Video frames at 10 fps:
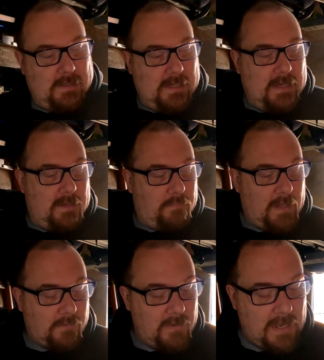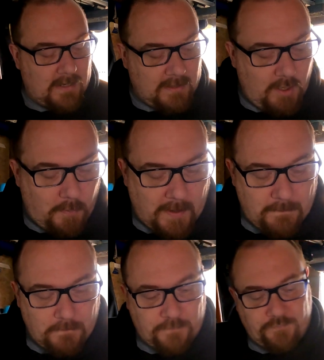blagged my head a little bit.
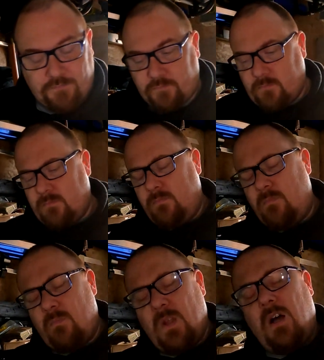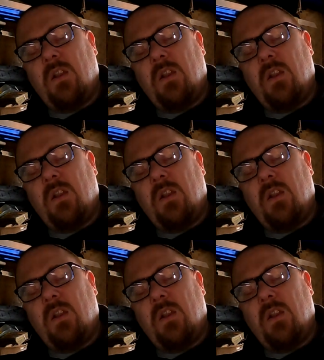A